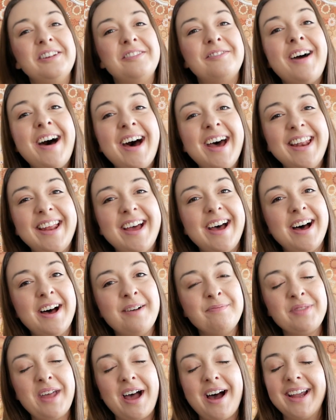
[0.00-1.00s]
Right?
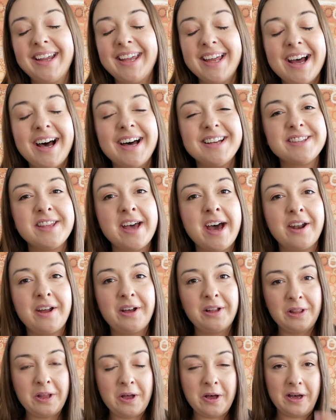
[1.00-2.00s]
I get asked
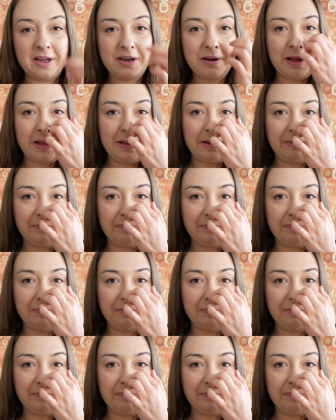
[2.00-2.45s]
that a lot.